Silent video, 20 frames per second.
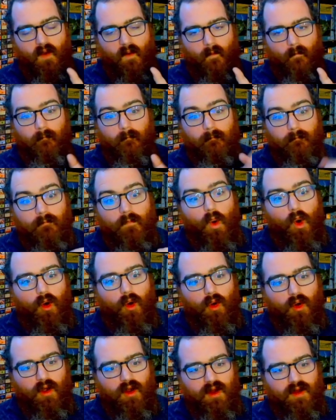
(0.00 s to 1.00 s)

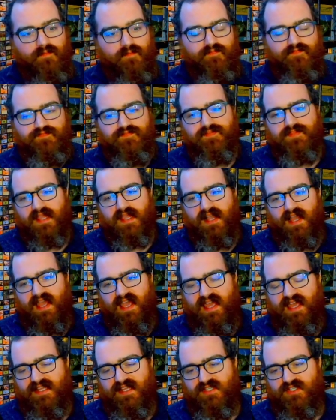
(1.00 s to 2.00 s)
more.
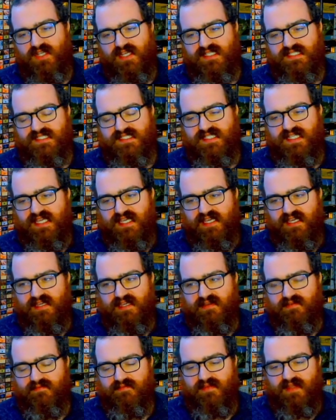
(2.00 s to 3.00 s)
It just
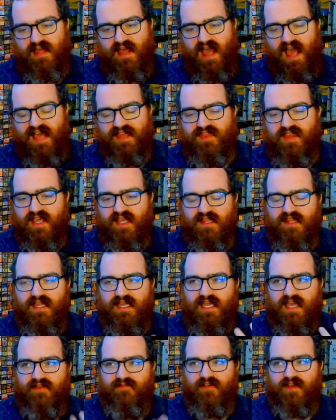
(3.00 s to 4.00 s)
seemed, I think
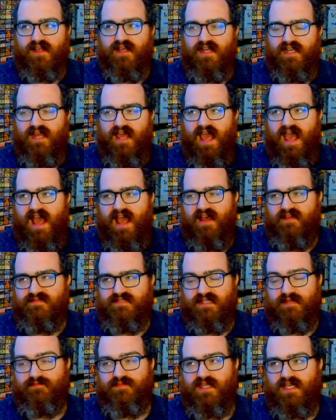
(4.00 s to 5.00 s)
like if you're gonna have
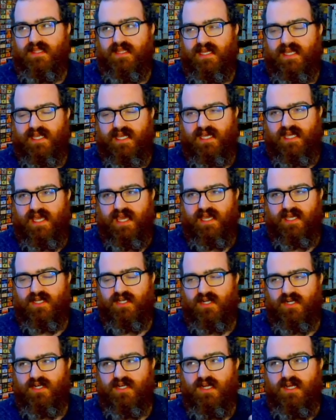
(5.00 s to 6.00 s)
something like
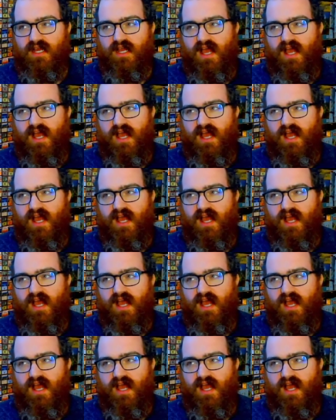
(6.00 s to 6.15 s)
kicker,